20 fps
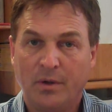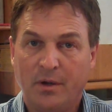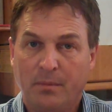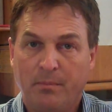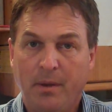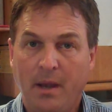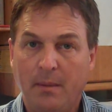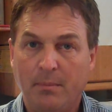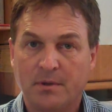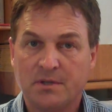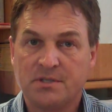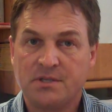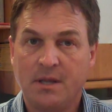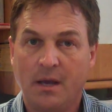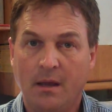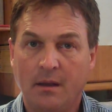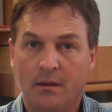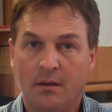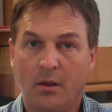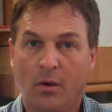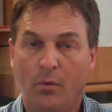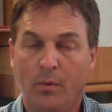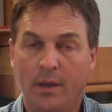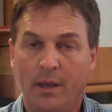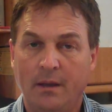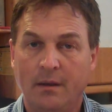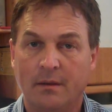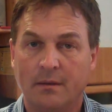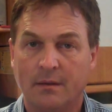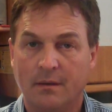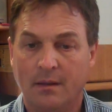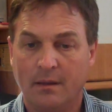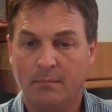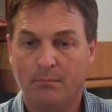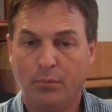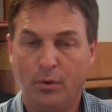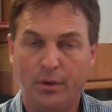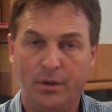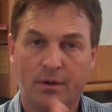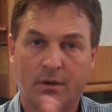When your paper's done, go in
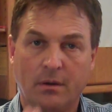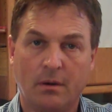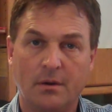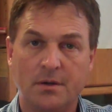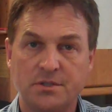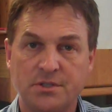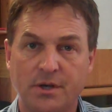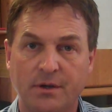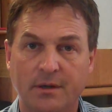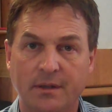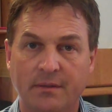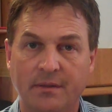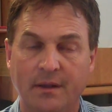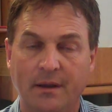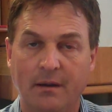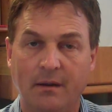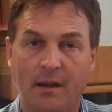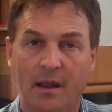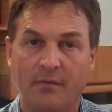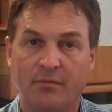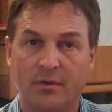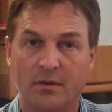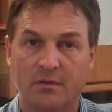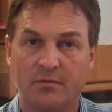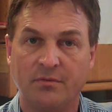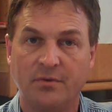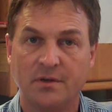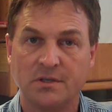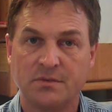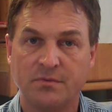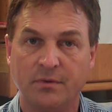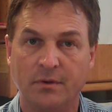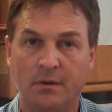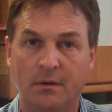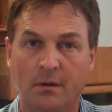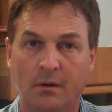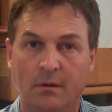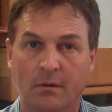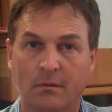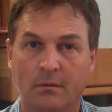and put your cursor in there after the first
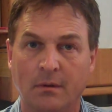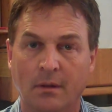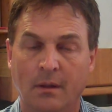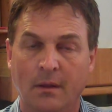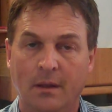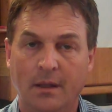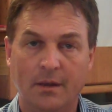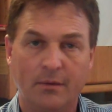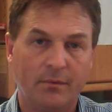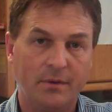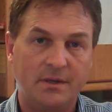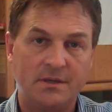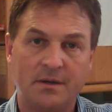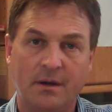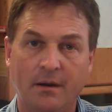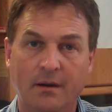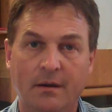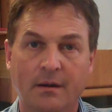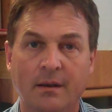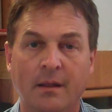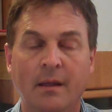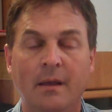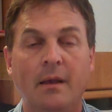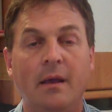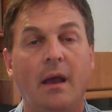footnote, hit return,